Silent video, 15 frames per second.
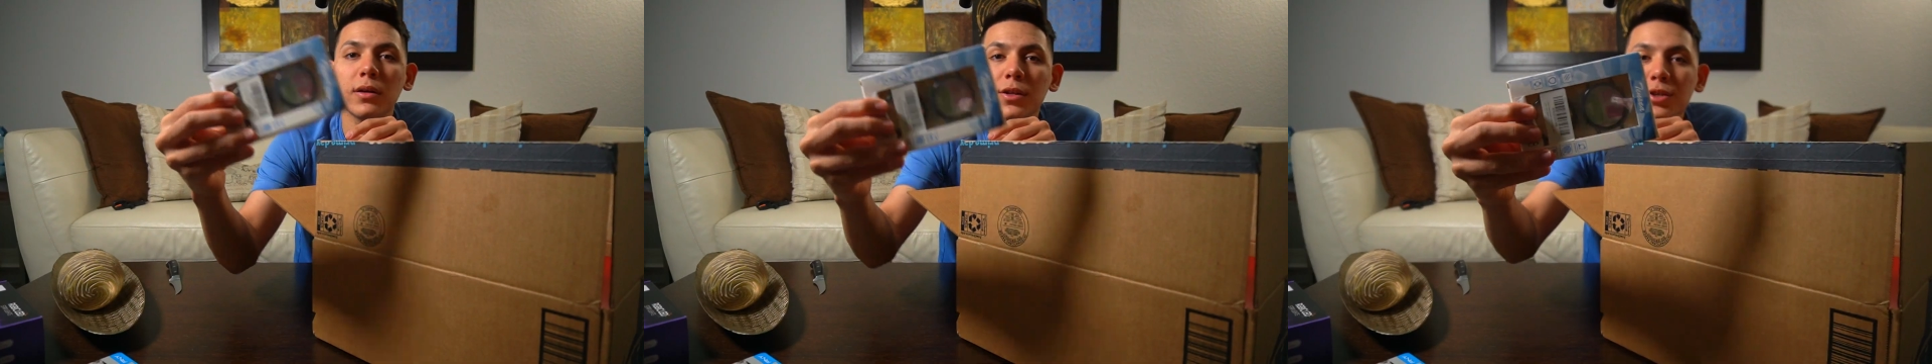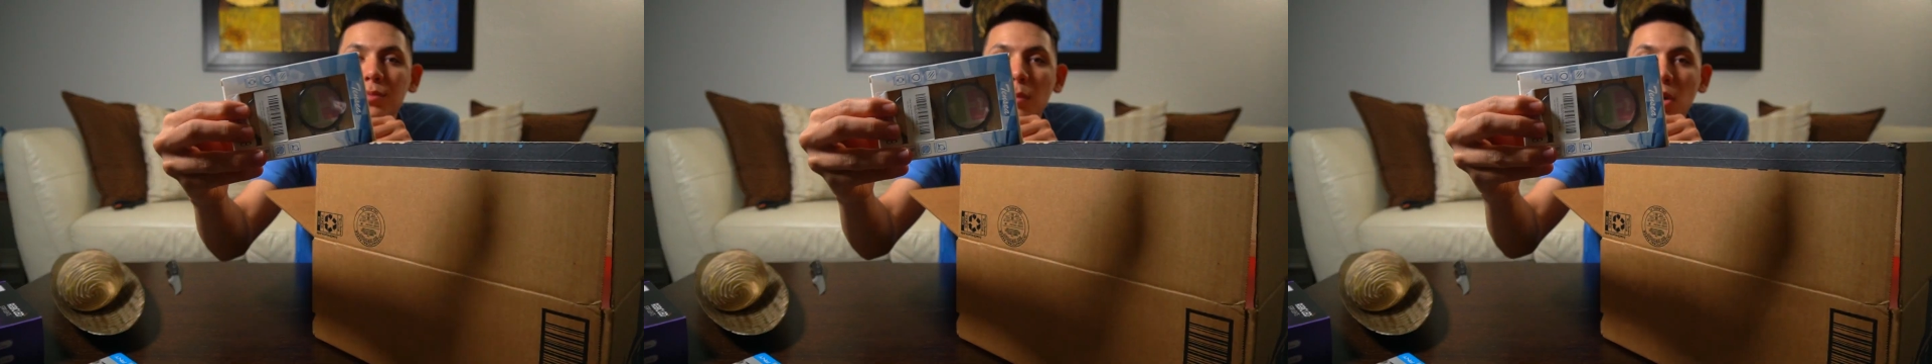
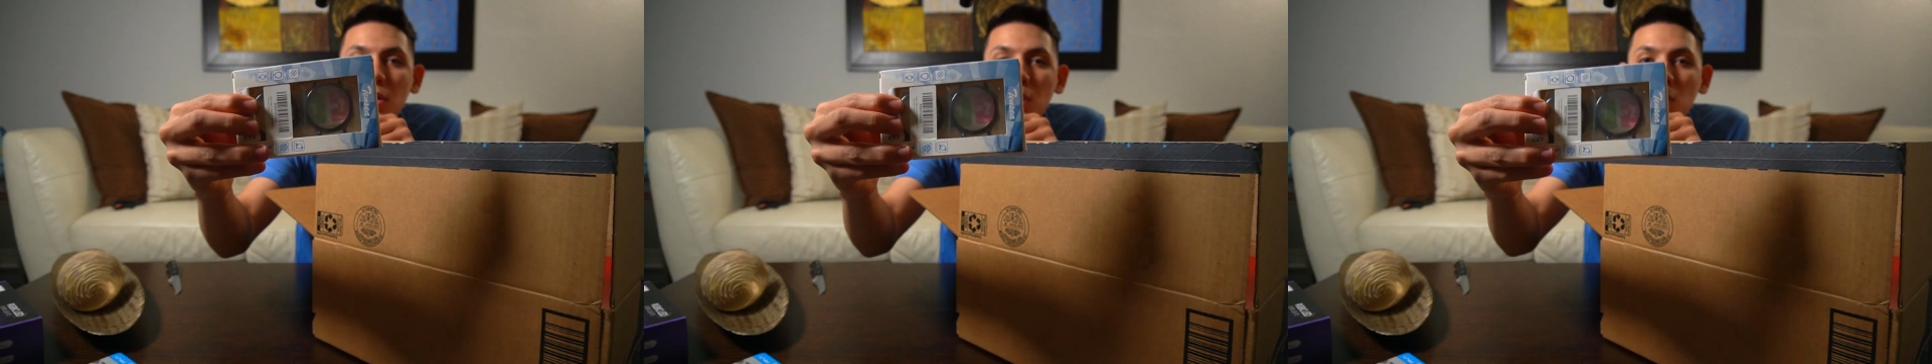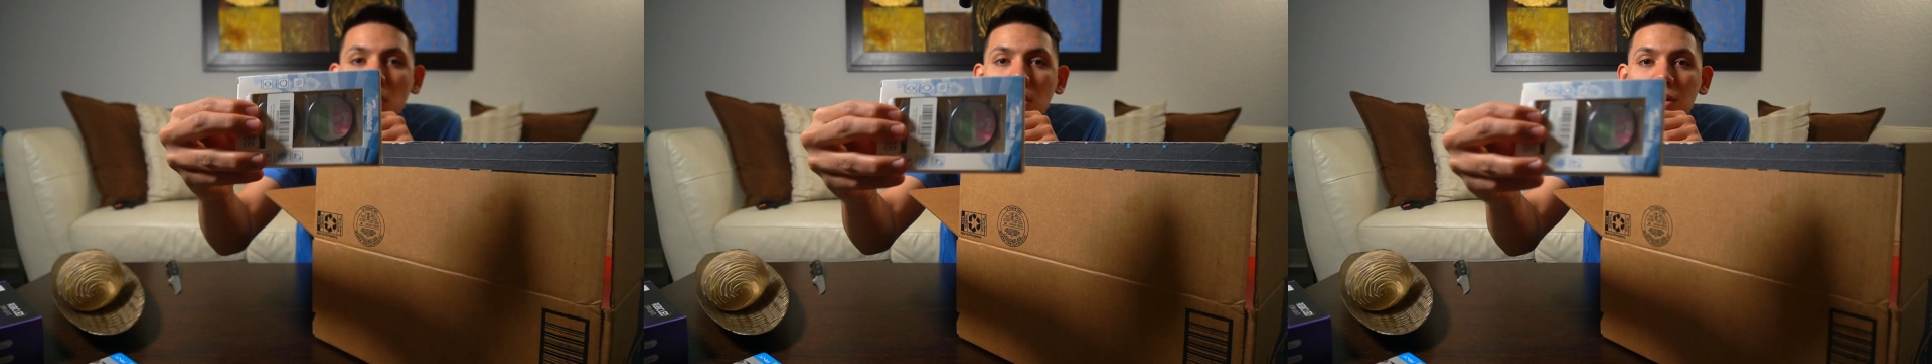
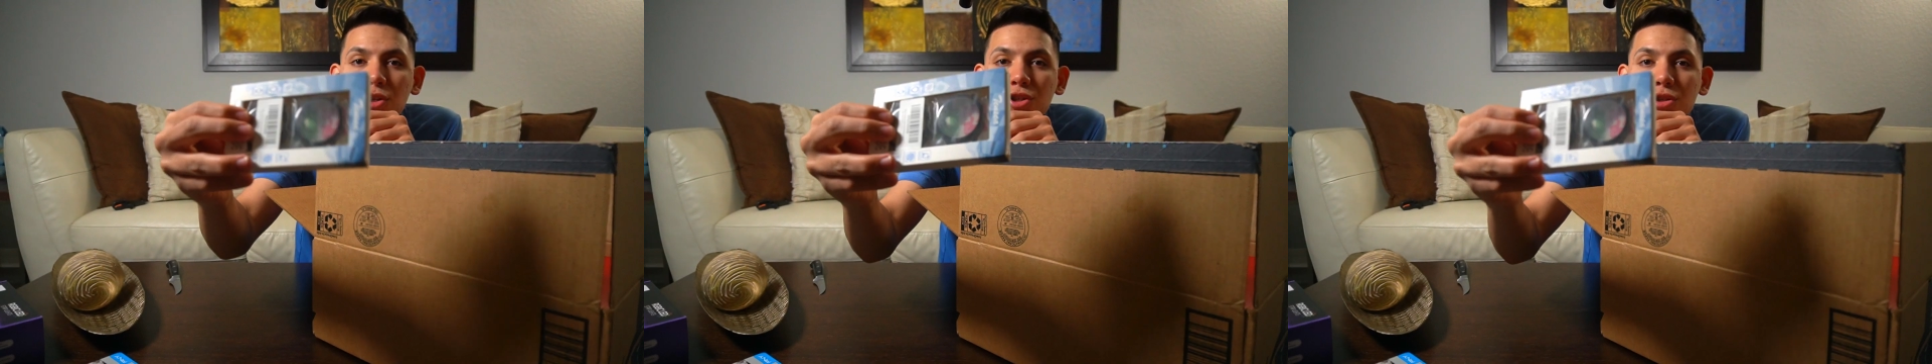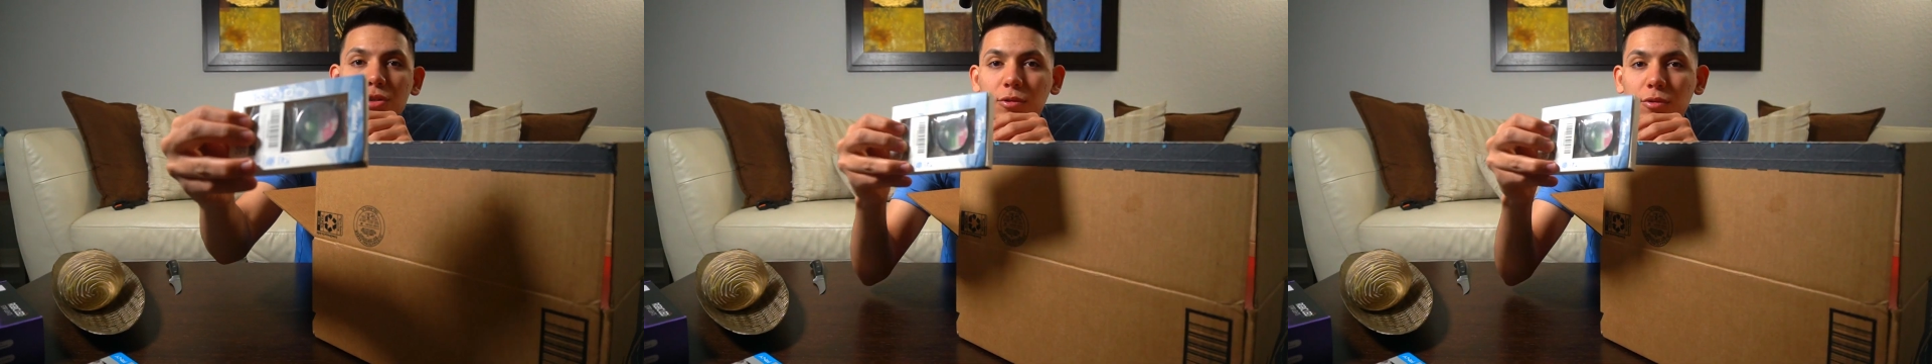
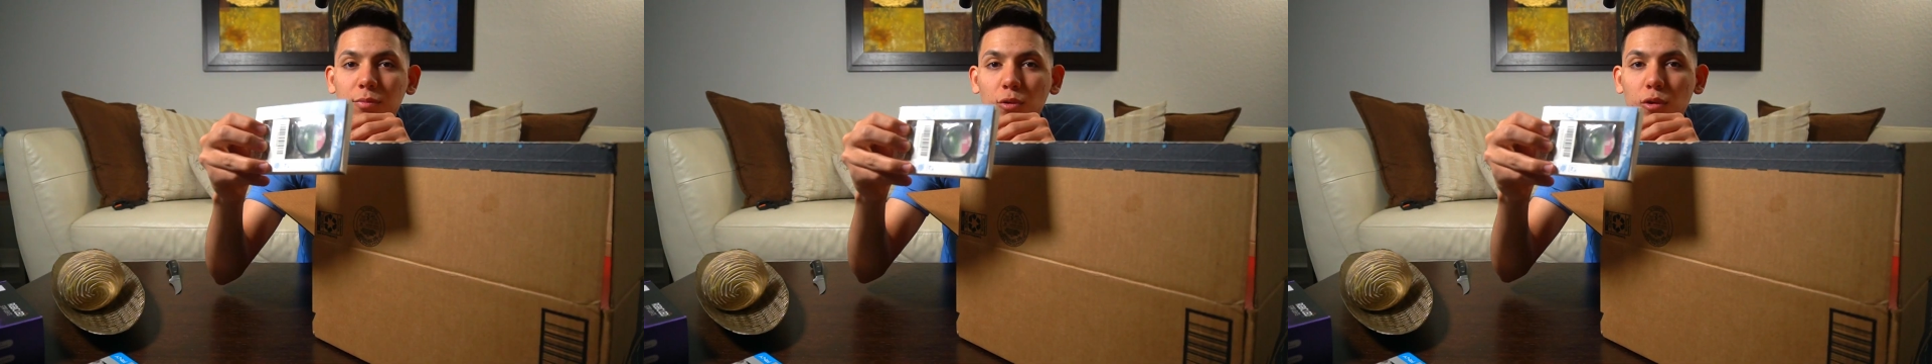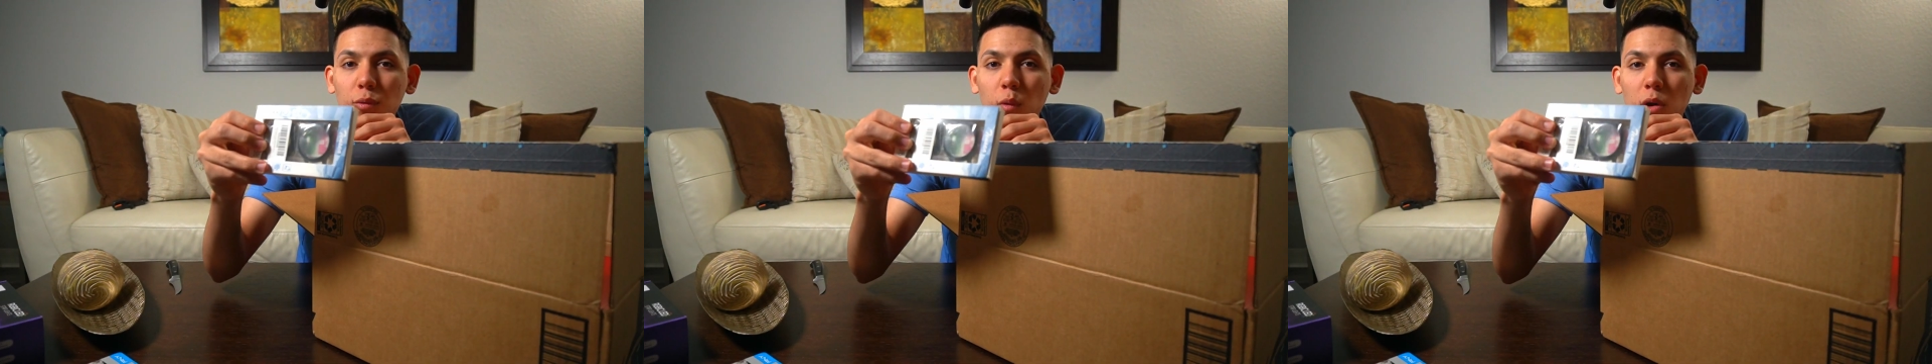
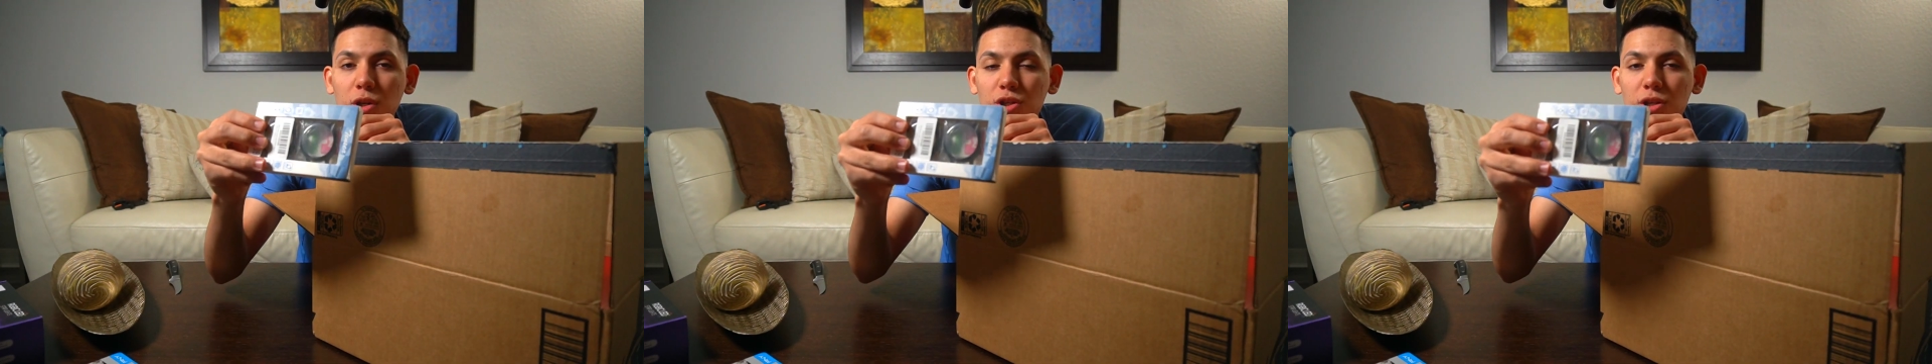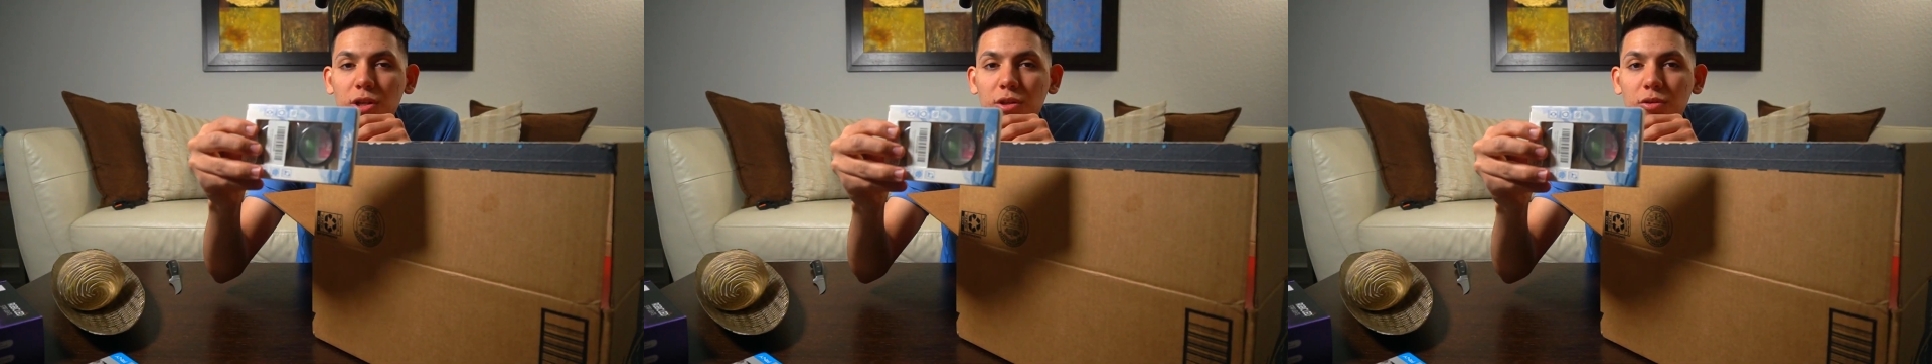
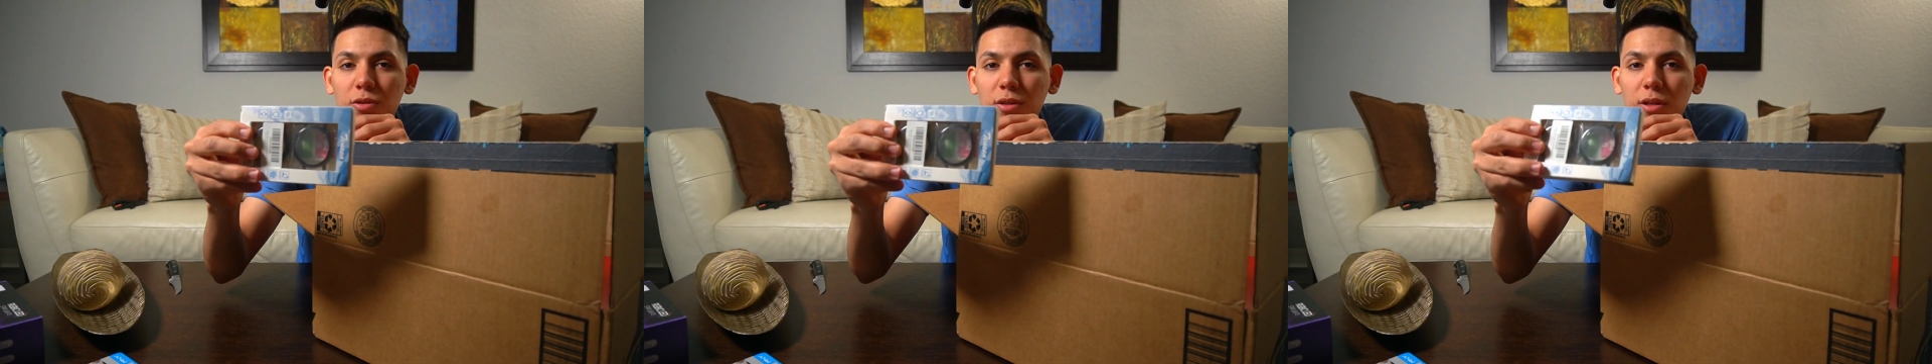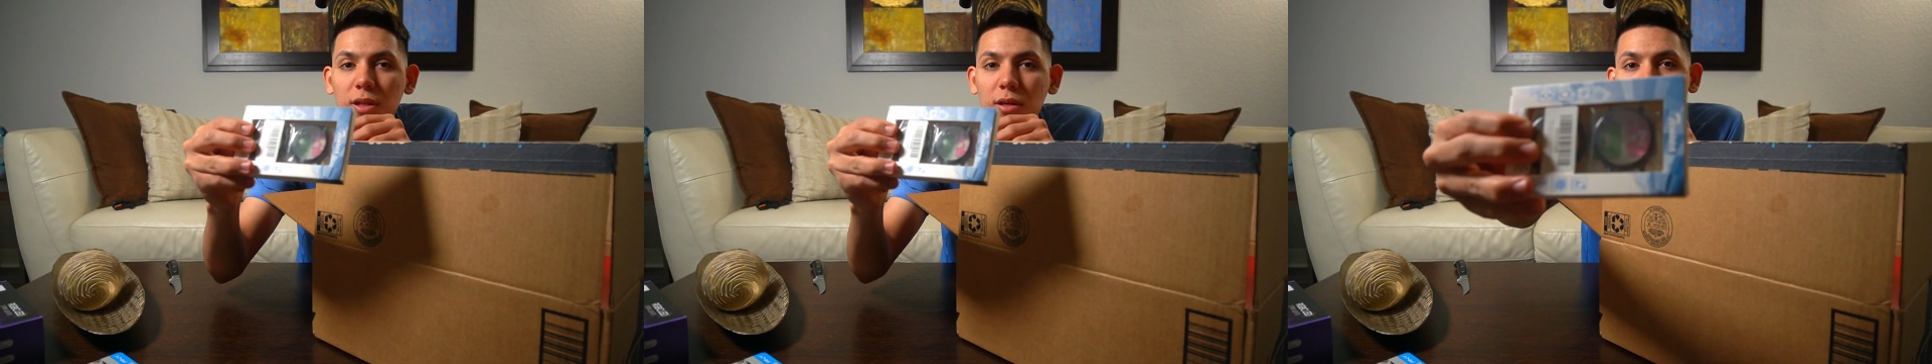smartwatch. Can you
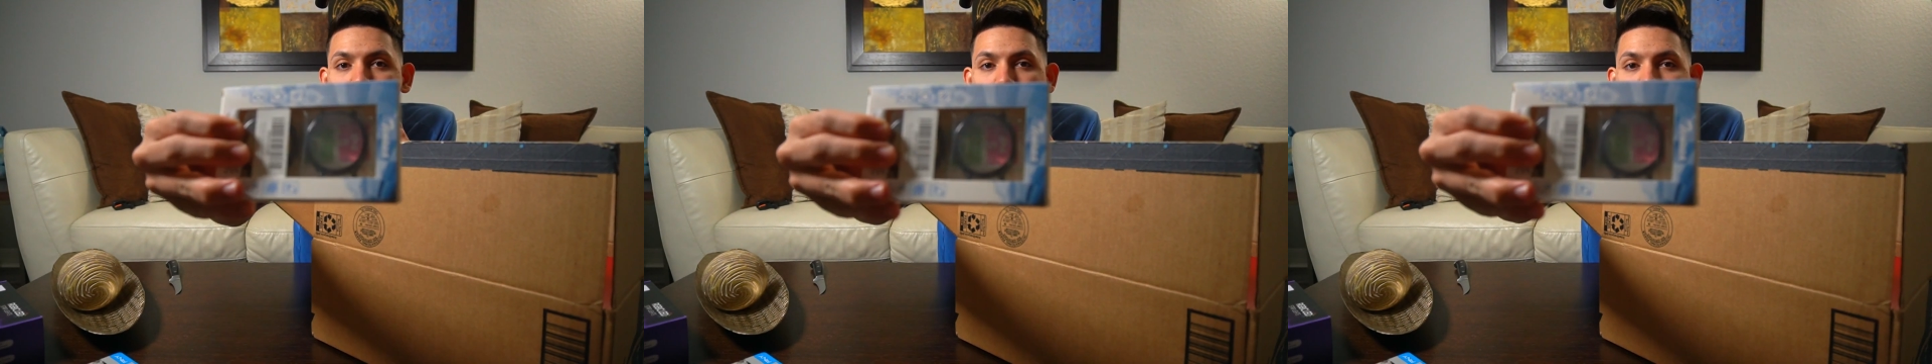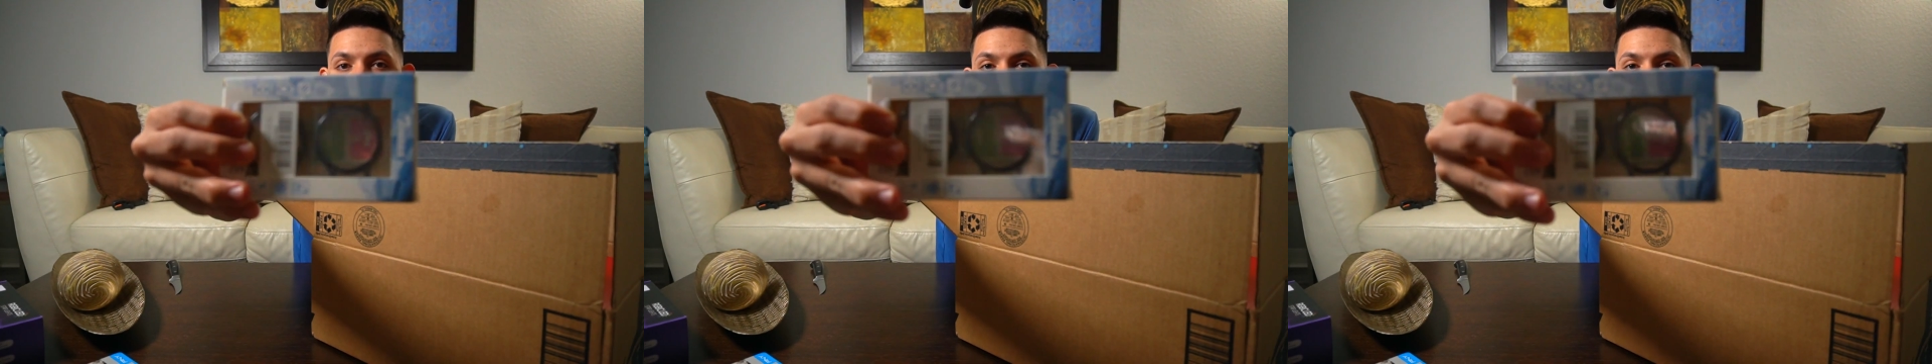see that? Focus